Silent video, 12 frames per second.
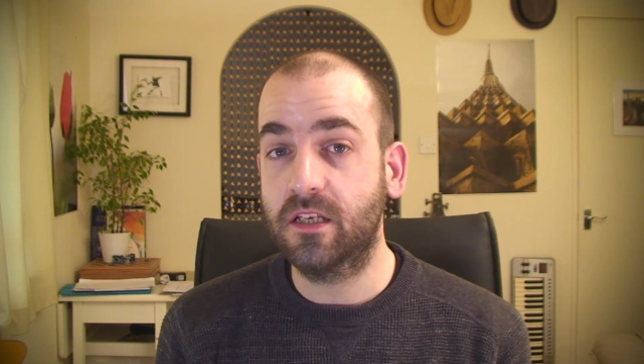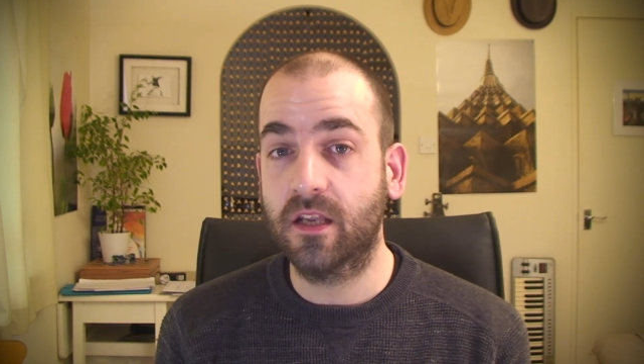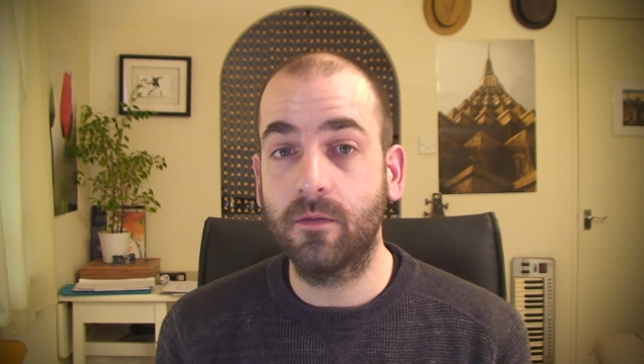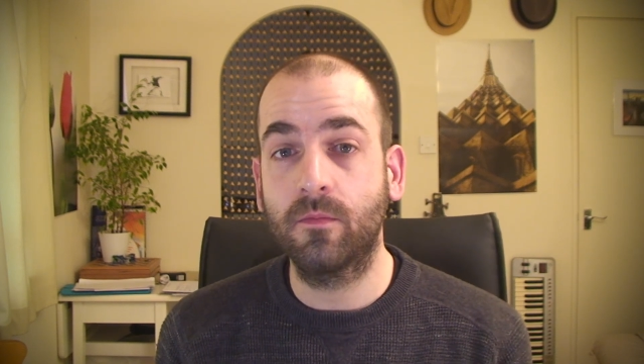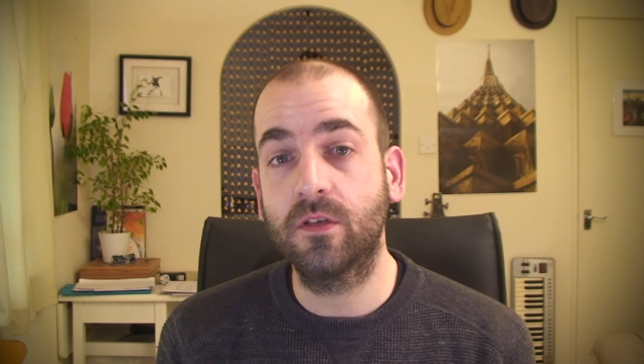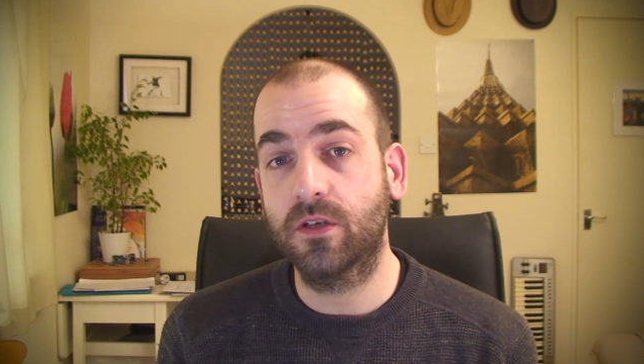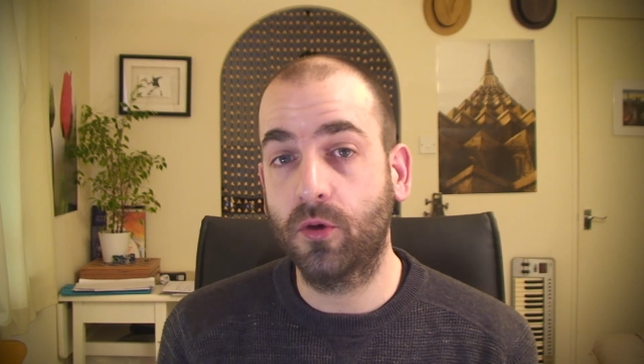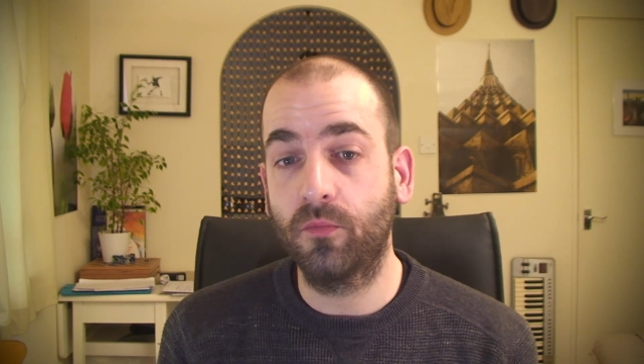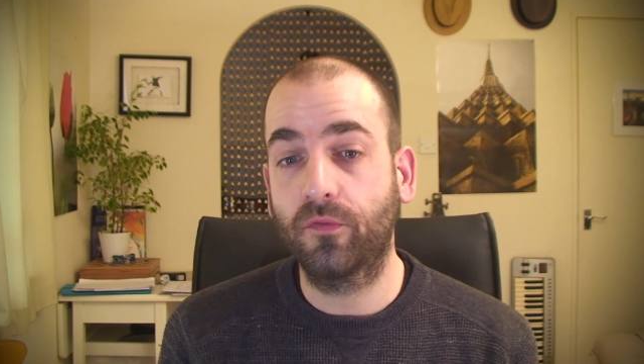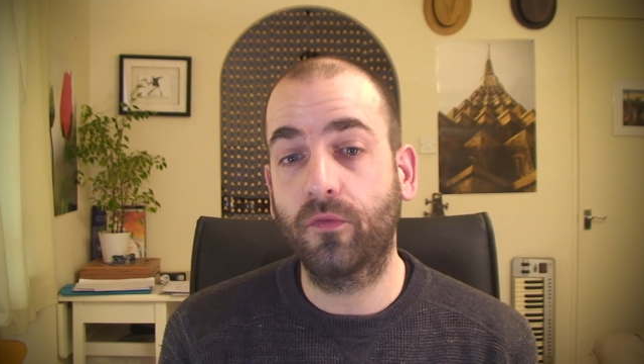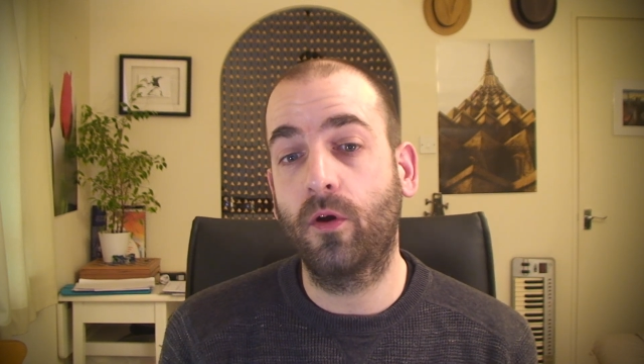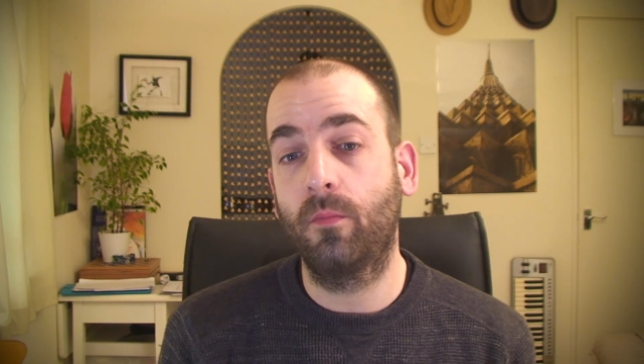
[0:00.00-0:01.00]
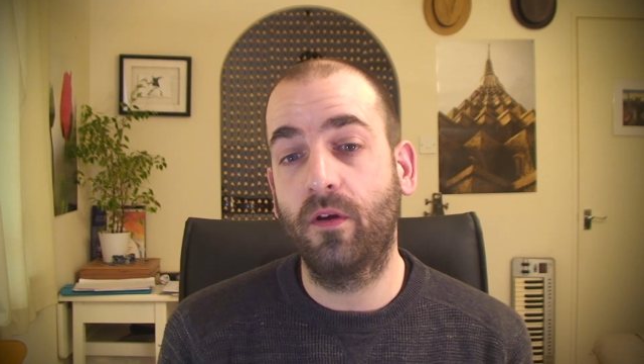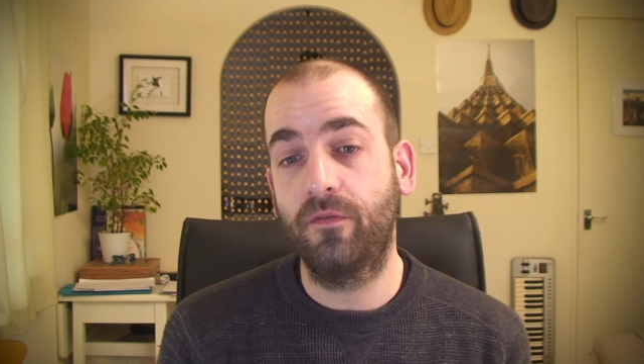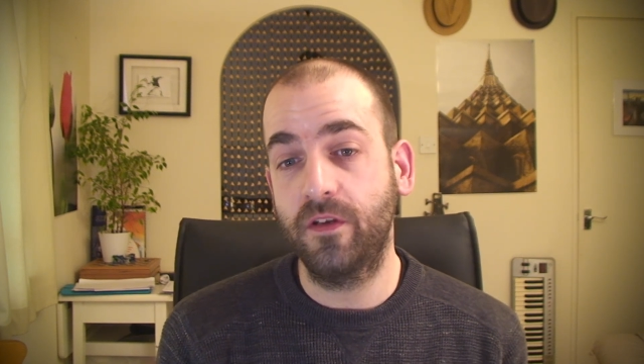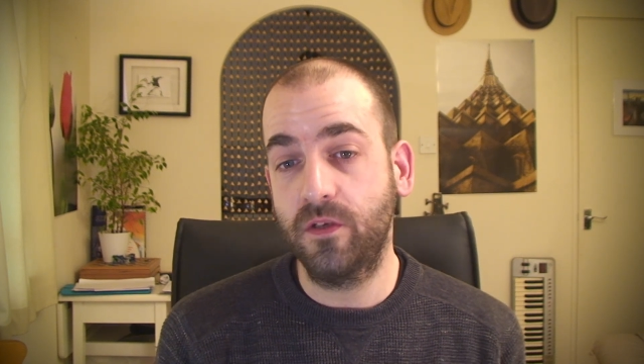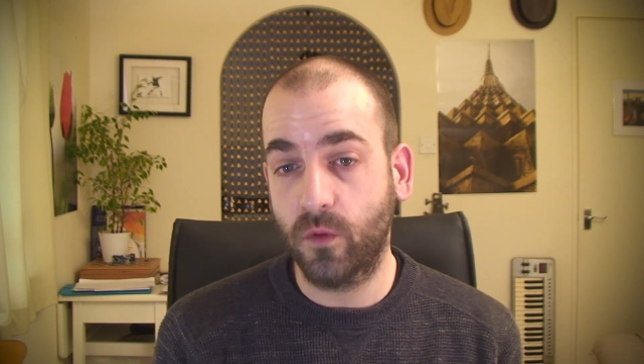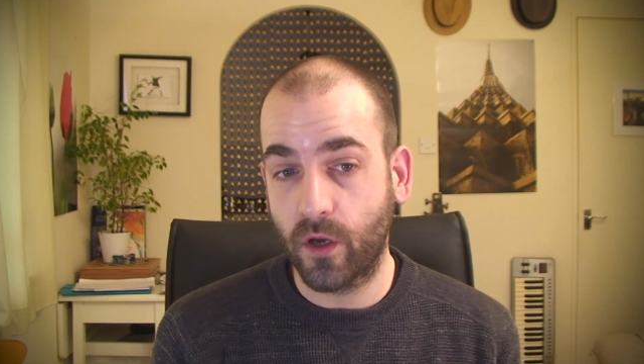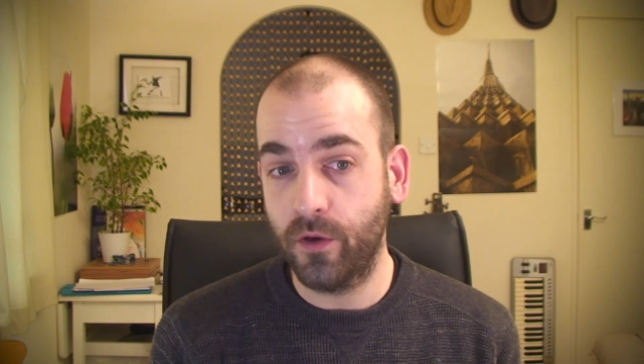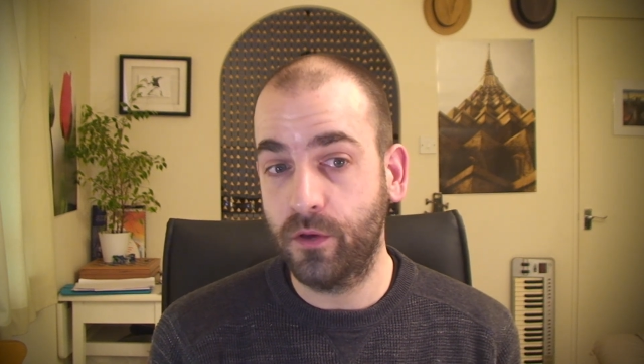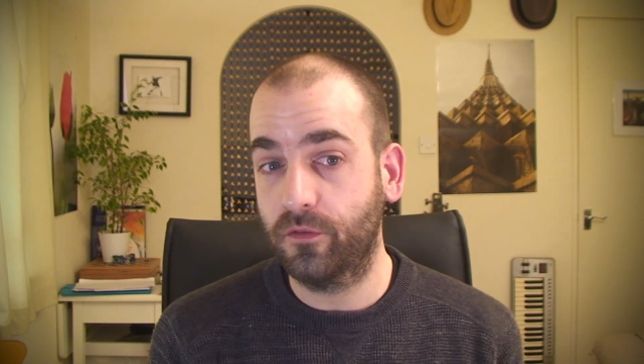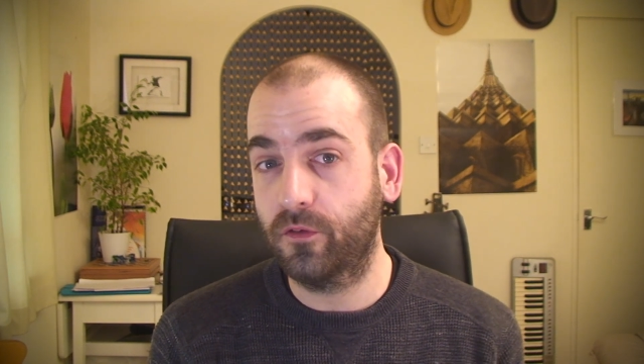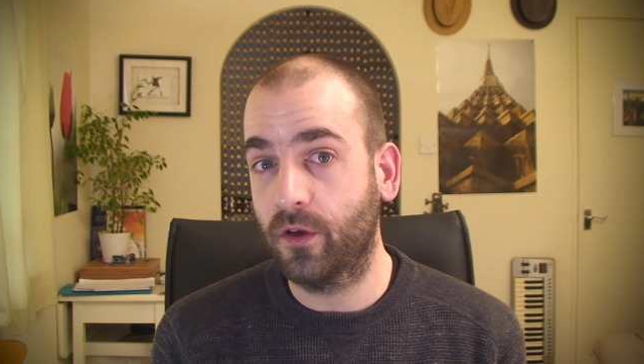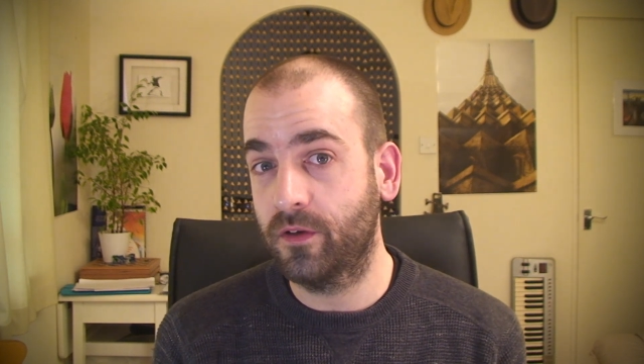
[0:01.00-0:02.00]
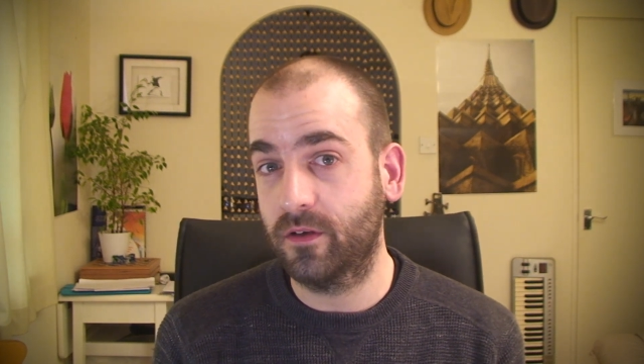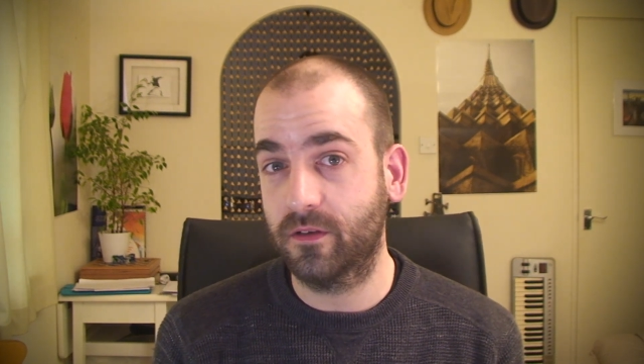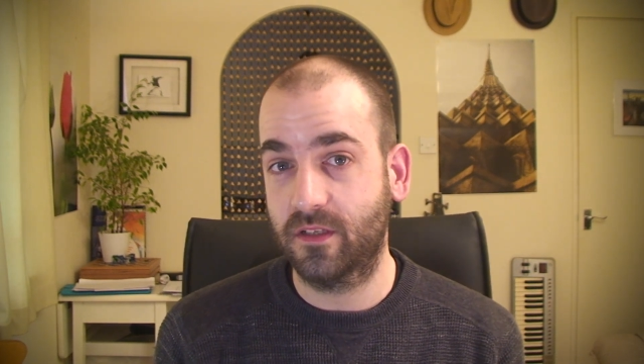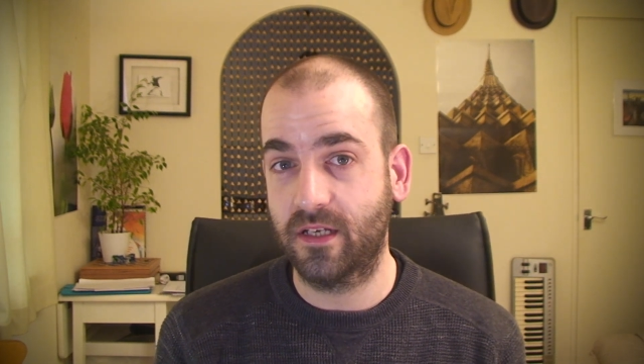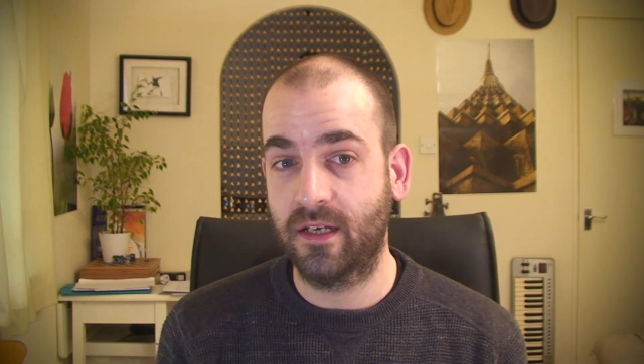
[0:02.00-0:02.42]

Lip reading: statements come from official code of conduct